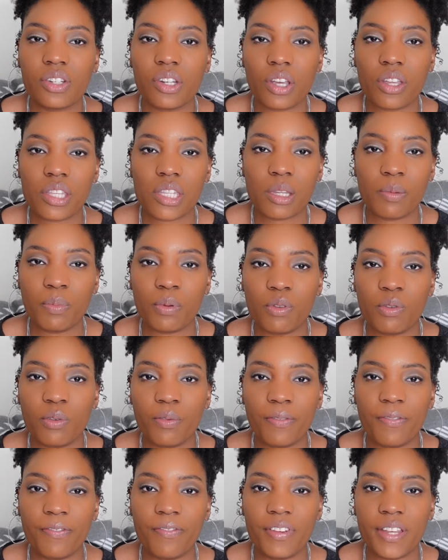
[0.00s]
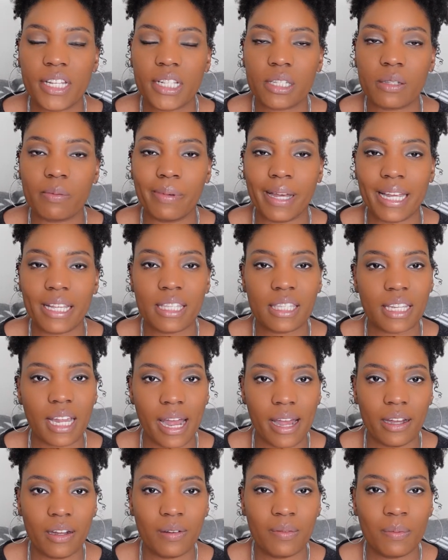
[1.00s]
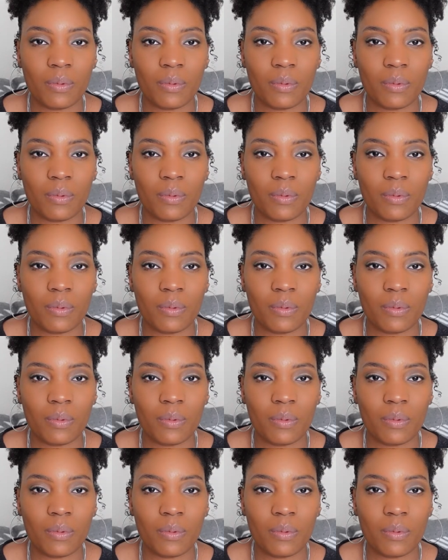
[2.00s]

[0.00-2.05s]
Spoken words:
Chelsea boot fits my style